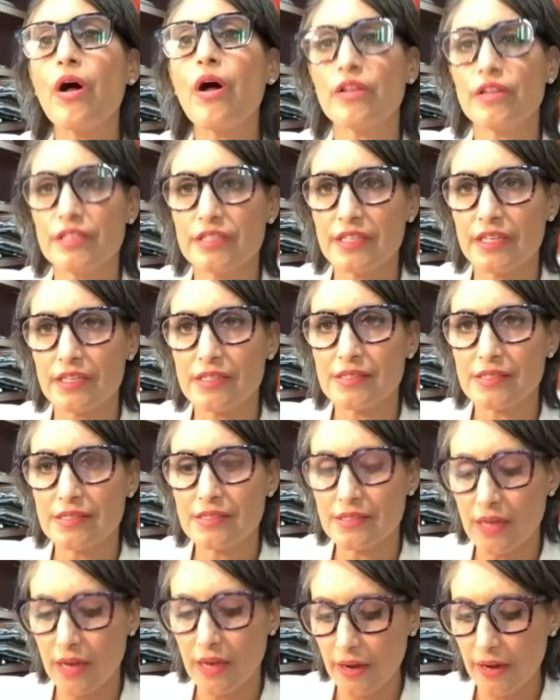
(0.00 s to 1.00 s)
politics
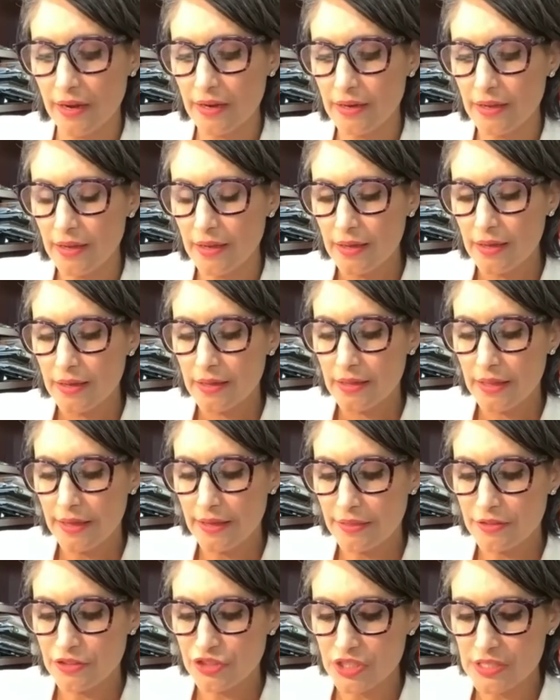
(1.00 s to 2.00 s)
aside,
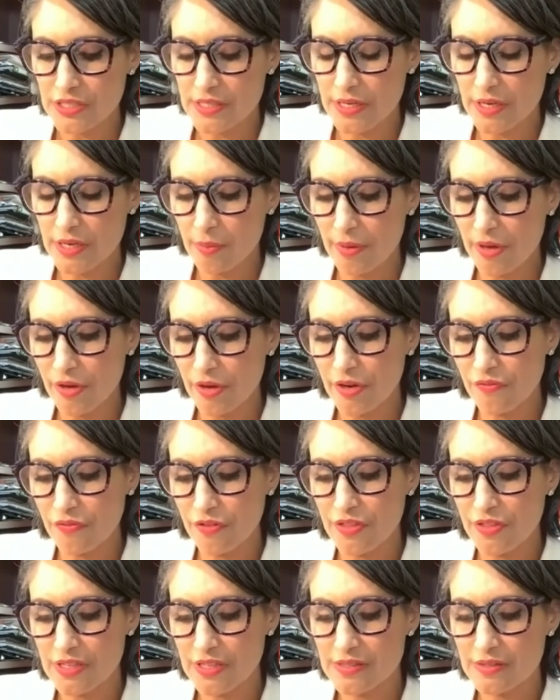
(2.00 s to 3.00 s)
like just think about it
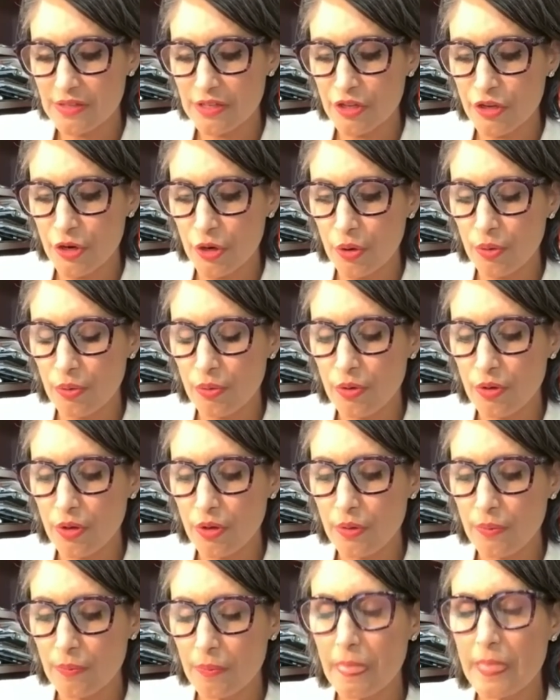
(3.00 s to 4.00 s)
for this, you know,
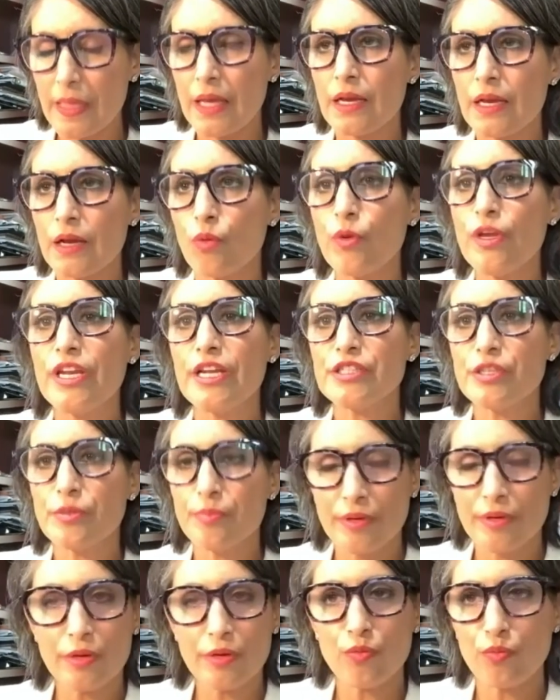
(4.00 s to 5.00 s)
we need to
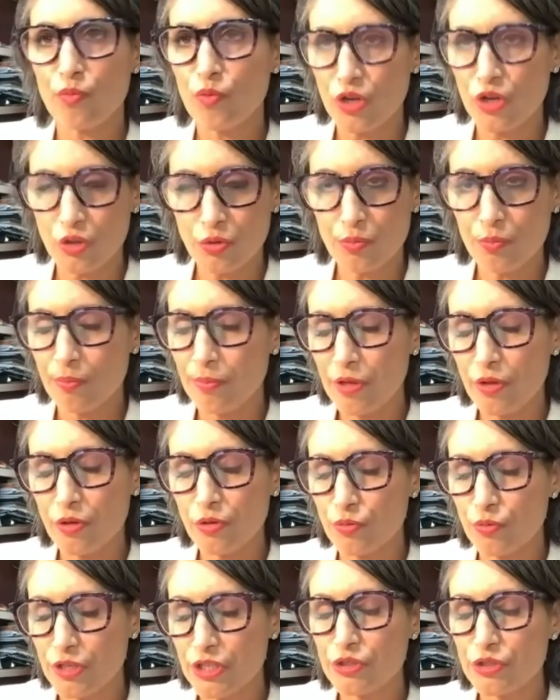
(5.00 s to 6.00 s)
be real,
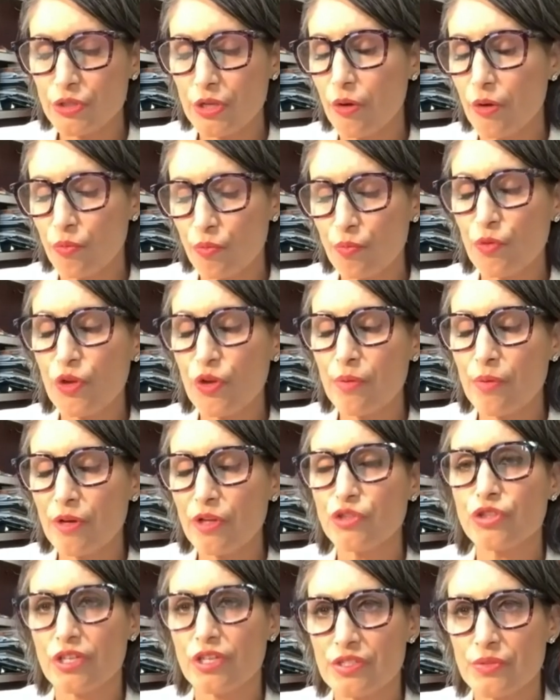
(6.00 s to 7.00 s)
build, re, uh,
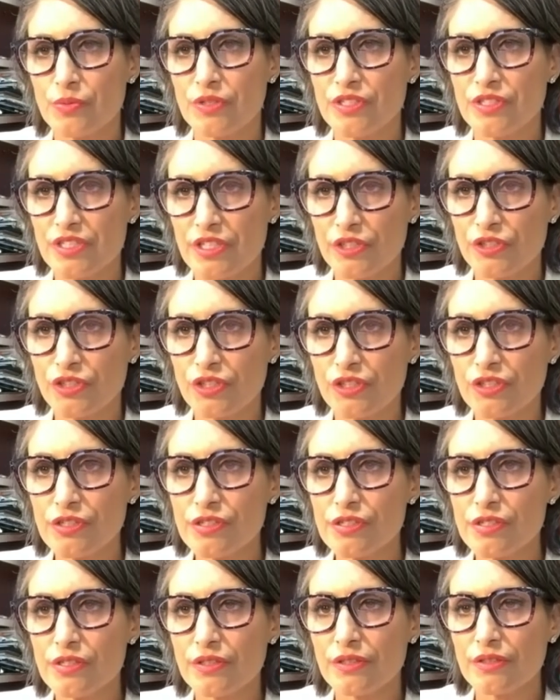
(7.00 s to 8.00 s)
rebuild trust with
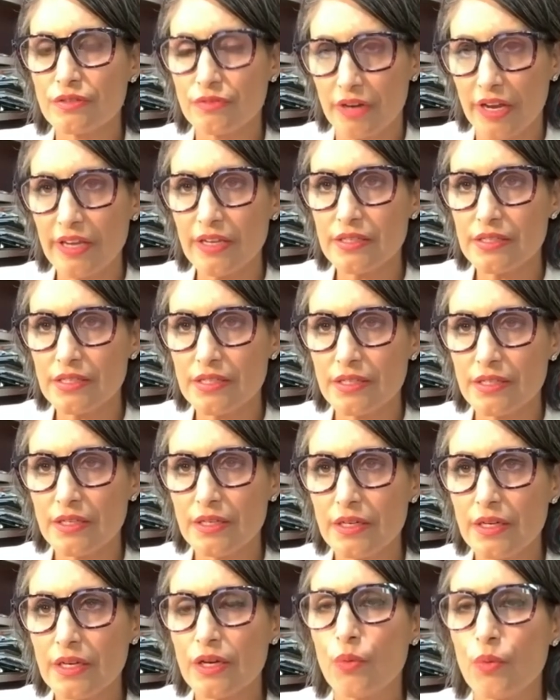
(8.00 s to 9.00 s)
teachers, right?
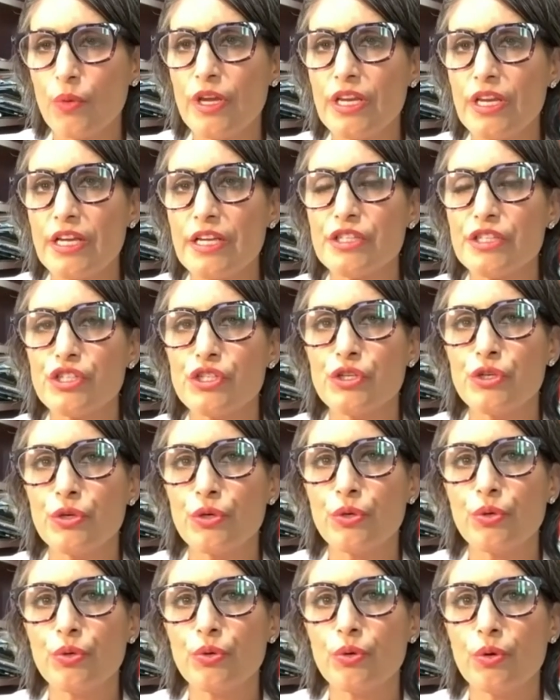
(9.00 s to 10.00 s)
We need
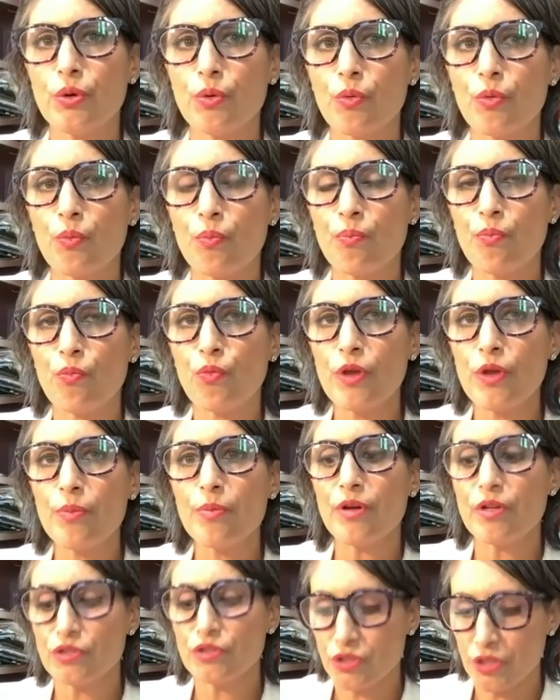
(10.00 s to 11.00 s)
to
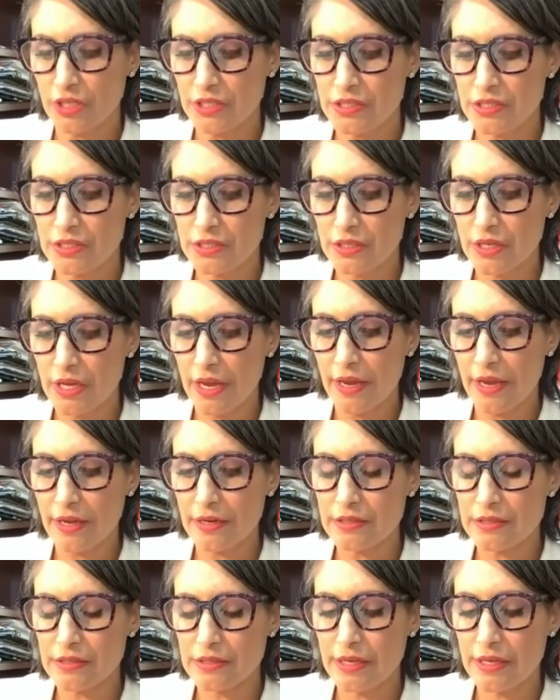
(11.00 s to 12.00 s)
rebuild trust
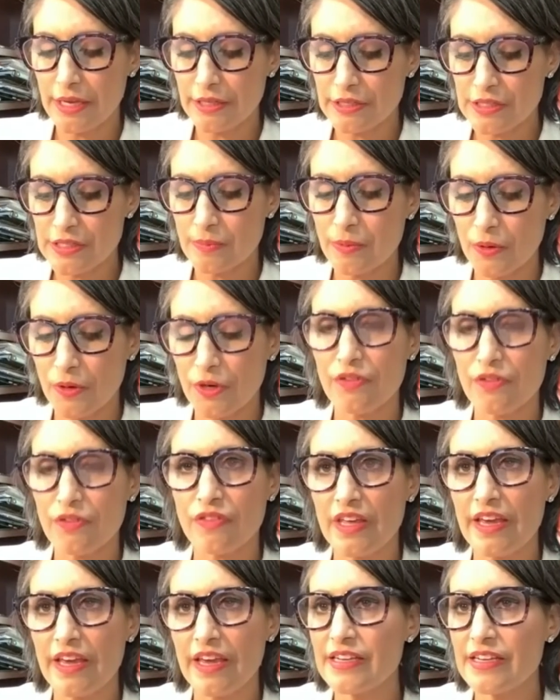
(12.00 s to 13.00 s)
and get support of
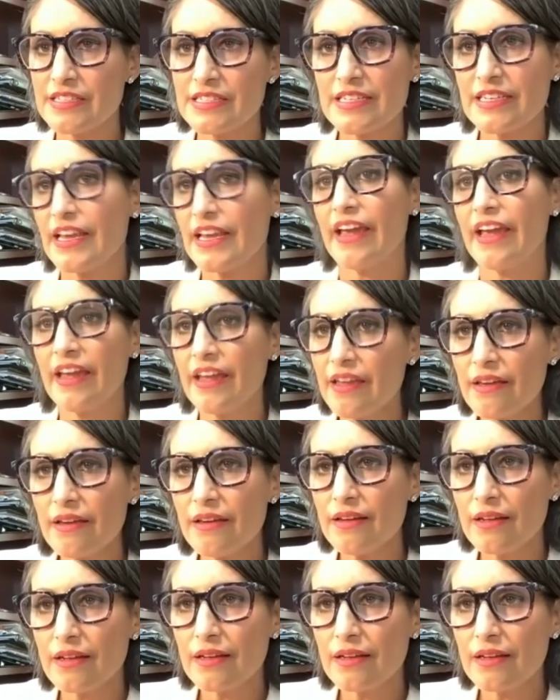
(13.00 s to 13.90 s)
the ATA